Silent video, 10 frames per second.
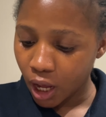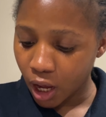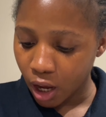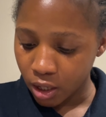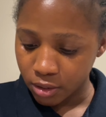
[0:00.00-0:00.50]

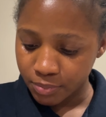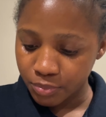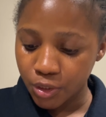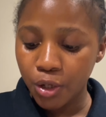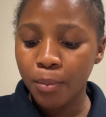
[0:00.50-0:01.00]
a um,
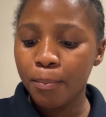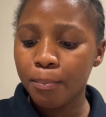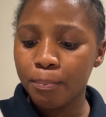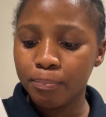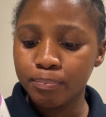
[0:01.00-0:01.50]

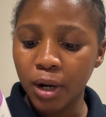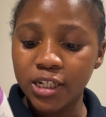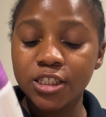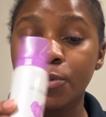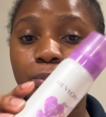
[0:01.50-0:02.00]

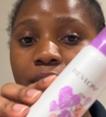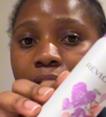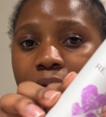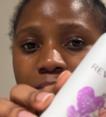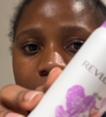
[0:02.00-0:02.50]
body
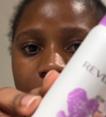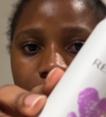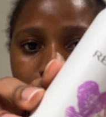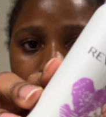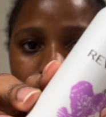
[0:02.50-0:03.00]
spray
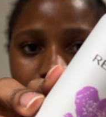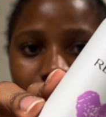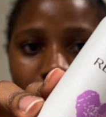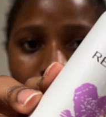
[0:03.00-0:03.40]
this